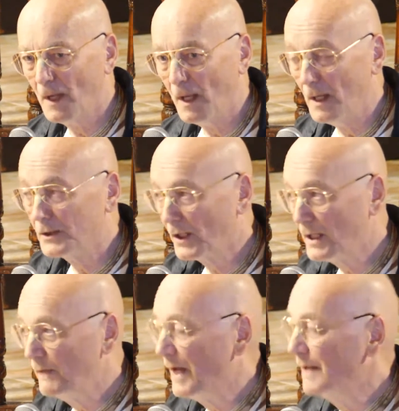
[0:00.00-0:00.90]

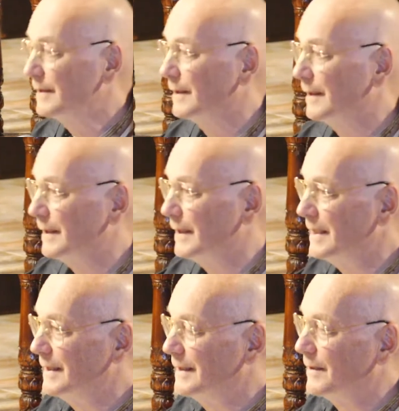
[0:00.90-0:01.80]
Shrivas
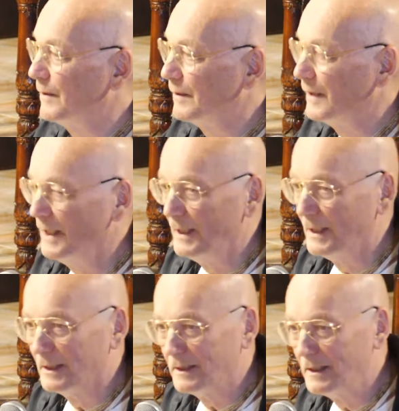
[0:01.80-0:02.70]
is the
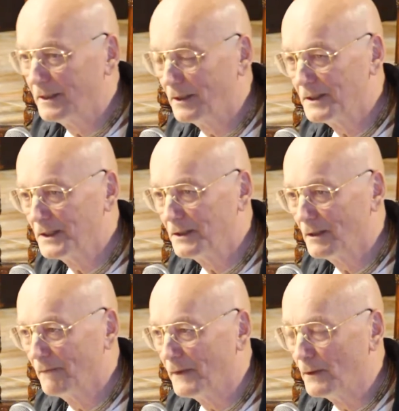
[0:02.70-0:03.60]
incarnation
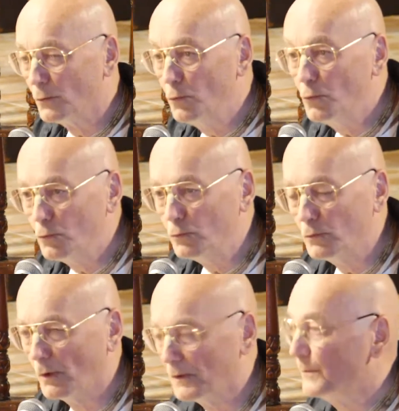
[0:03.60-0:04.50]
of Guru,
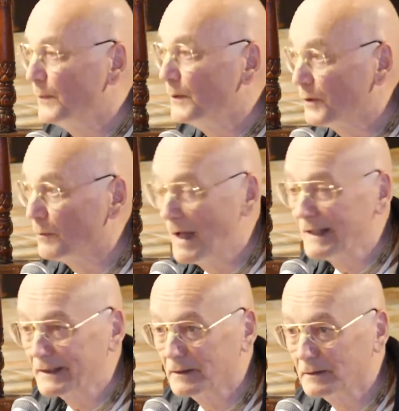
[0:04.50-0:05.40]
or spiritual
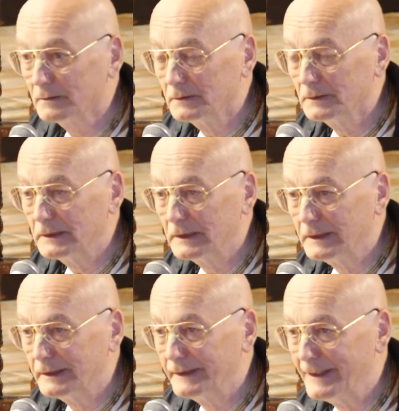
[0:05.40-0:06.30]
master.
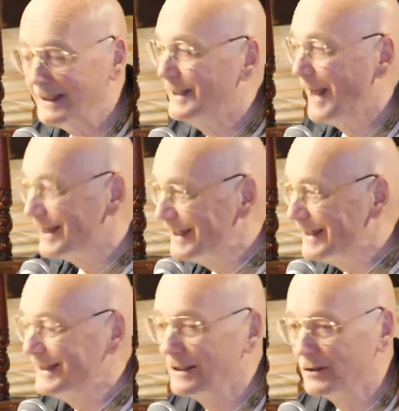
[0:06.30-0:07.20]
He is
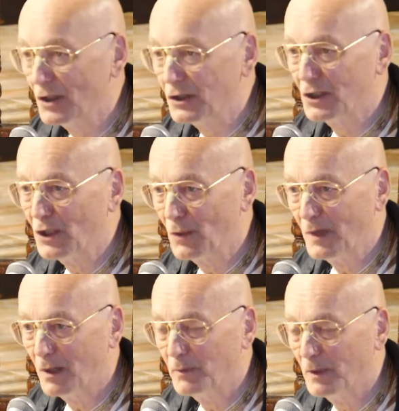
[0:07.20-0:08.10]
assisting Caitanya
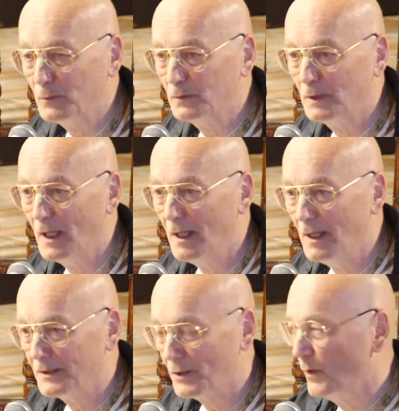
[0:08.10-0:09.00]
Mahaprabhu.
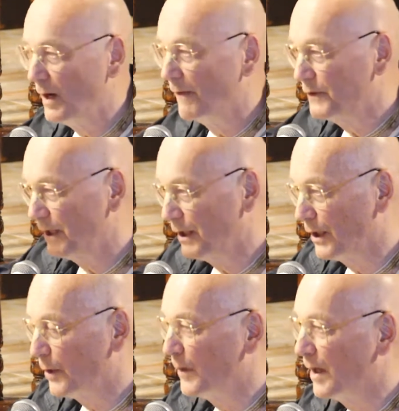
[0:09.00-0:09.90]
So we have Caitanya
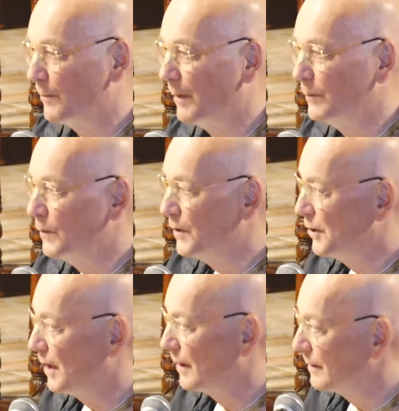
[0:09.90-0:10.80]
Mahaprabhu,
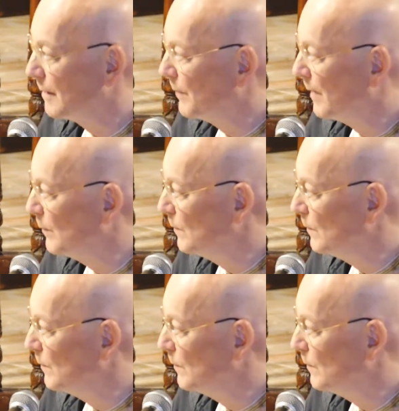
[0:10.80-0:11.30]
Nityananda Prabhu,